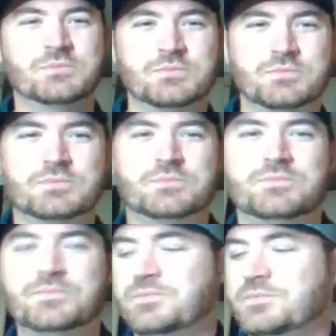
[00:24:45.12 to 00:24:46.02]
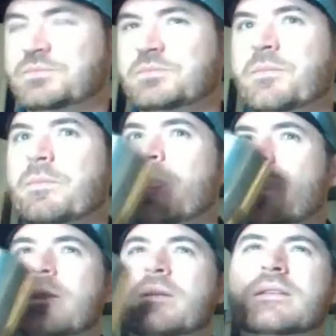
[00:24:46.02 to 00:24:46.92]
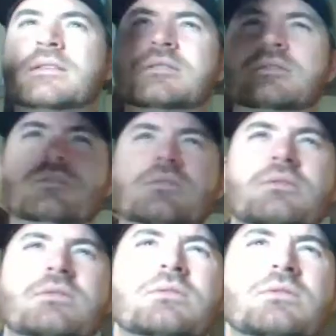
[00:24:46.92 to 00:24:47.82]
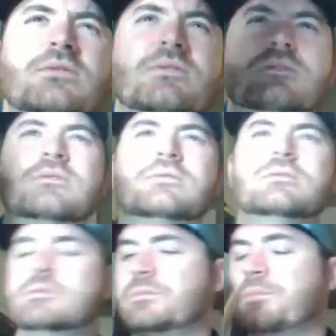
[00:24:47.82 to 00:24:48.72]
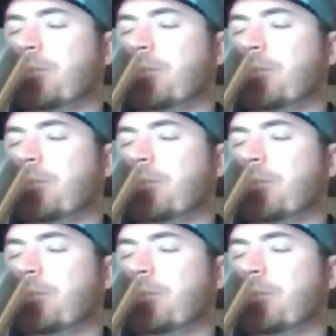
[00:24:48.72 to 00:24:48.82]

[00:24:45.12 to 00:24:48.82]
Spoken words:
No words are spoken by the person on screen.